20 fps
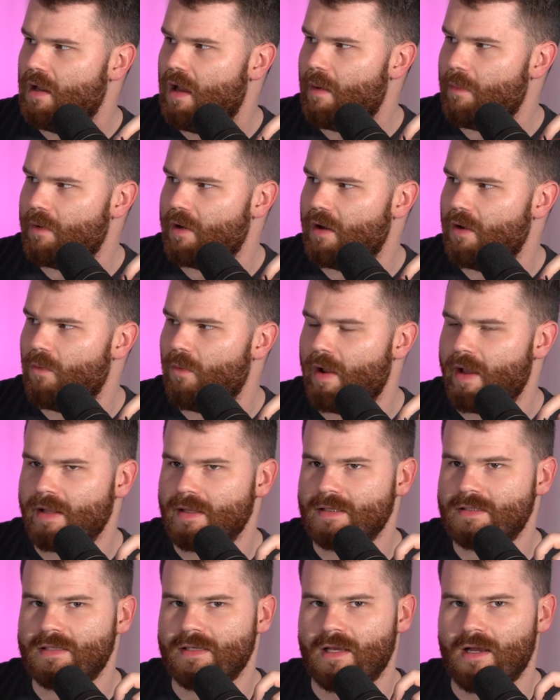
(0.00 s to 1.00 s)
I'm going to wait
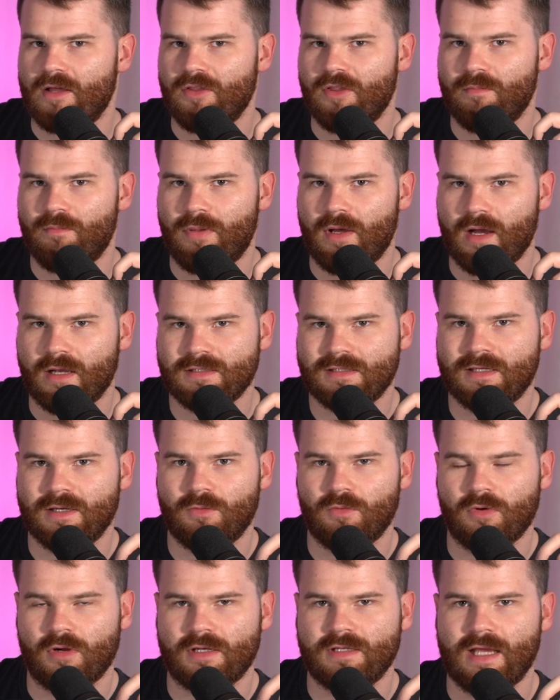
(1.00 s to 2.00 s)
and see all the bugs get
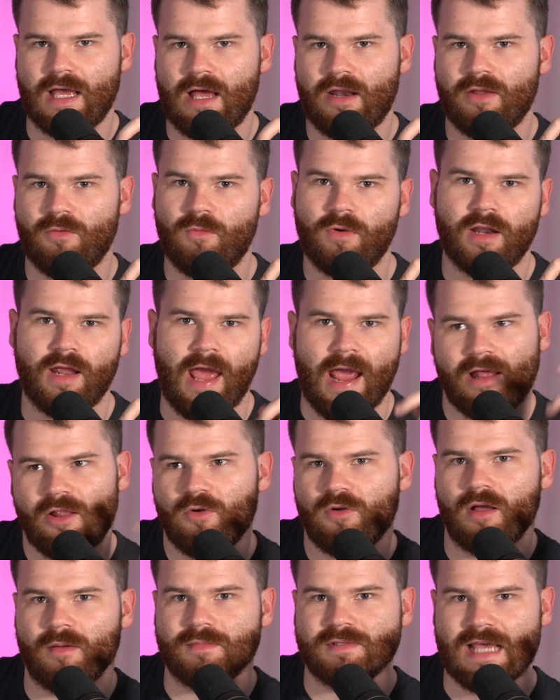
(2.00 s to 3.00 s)
worked out. And when a Halo
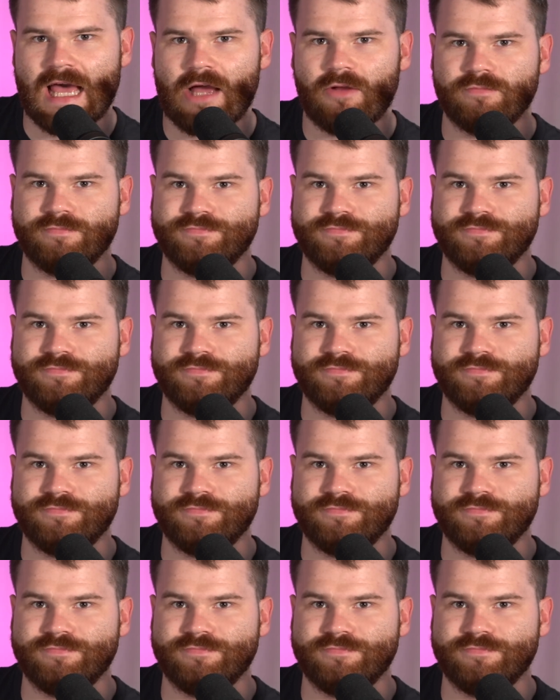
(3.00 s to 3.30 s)
comes out